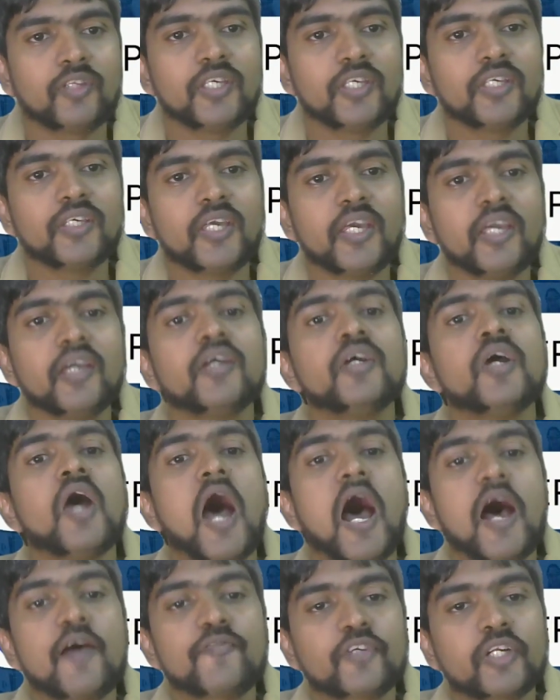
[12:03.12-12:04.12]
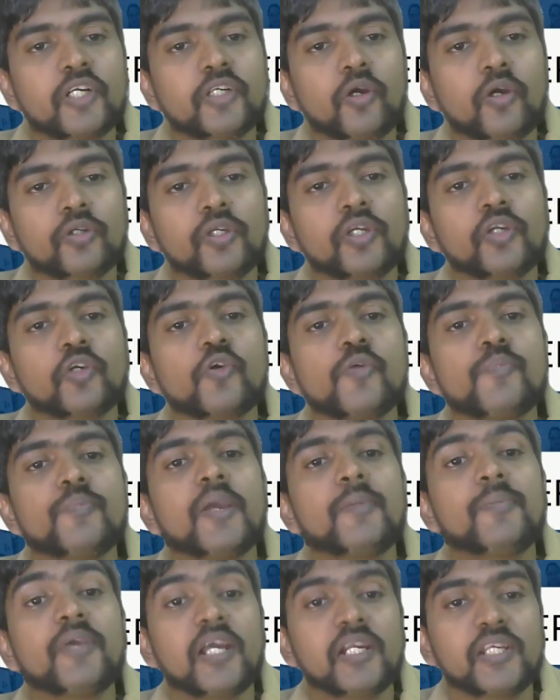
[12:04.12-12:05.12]
thinking after talking to him,
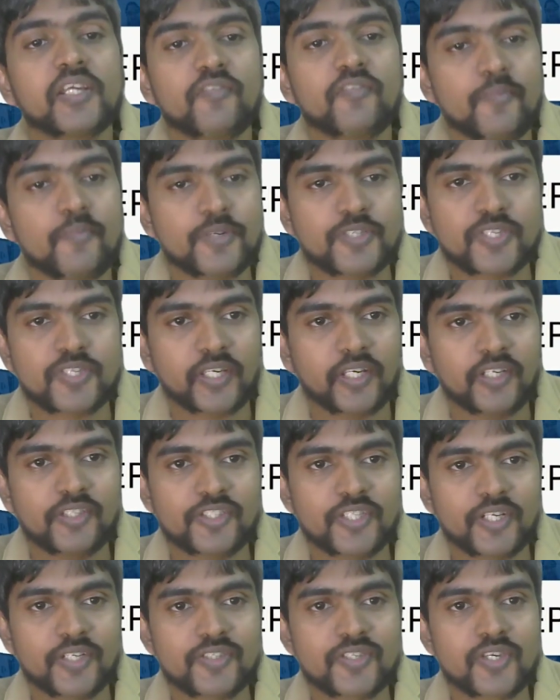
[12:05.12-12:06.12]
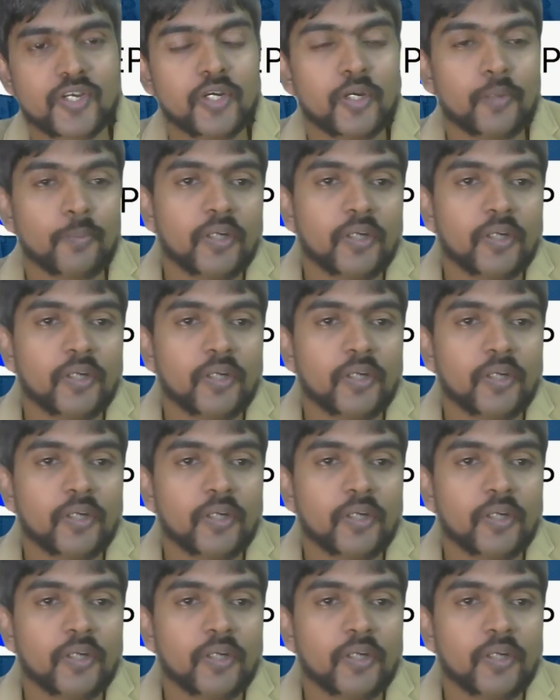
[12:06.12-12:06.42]
maybe I'll give him a second chance.